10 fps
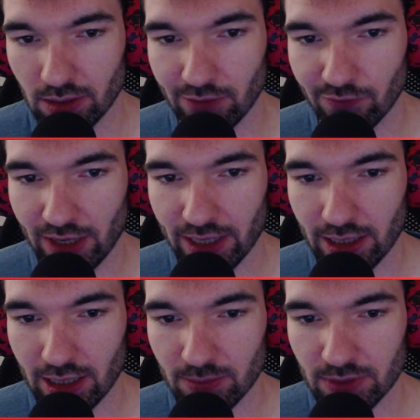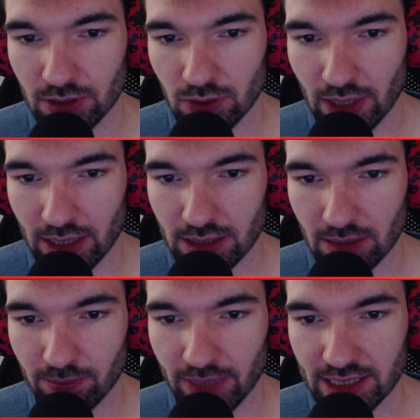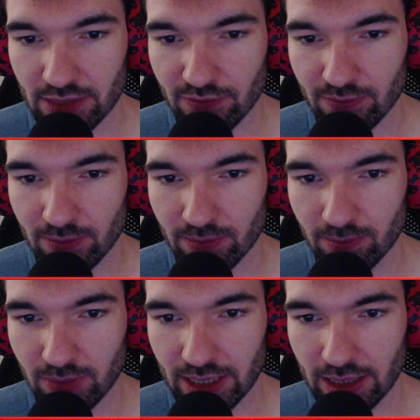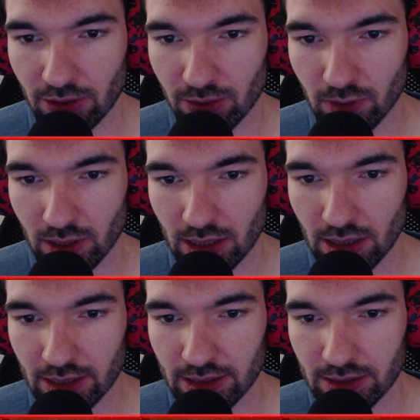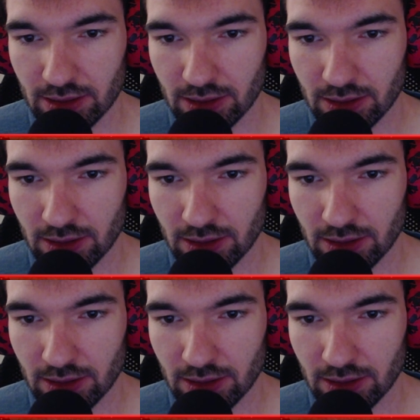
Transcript: In firearms you get some passive bleeding on critical hits,